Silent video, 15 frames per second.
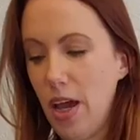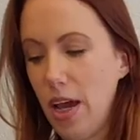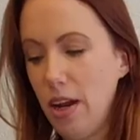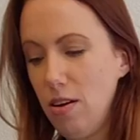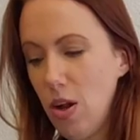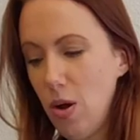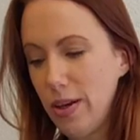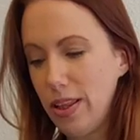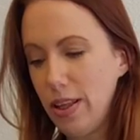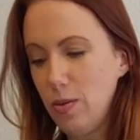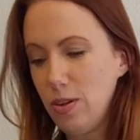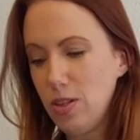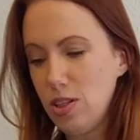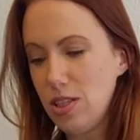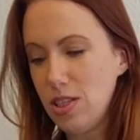I don't know, I think
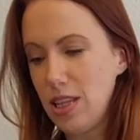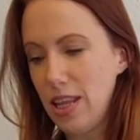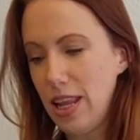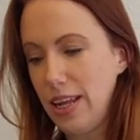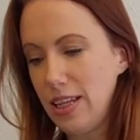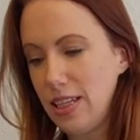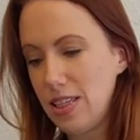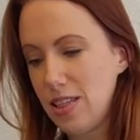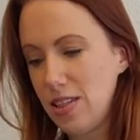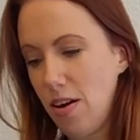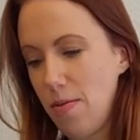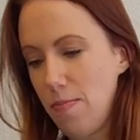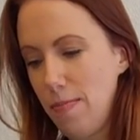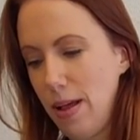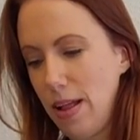we'll just let it
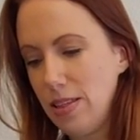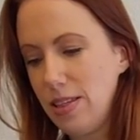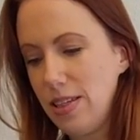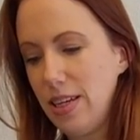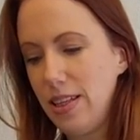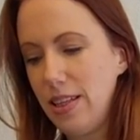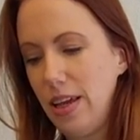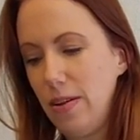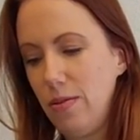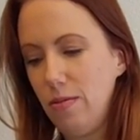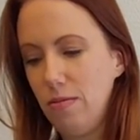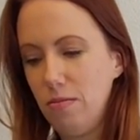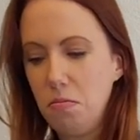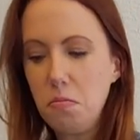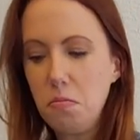start melting and then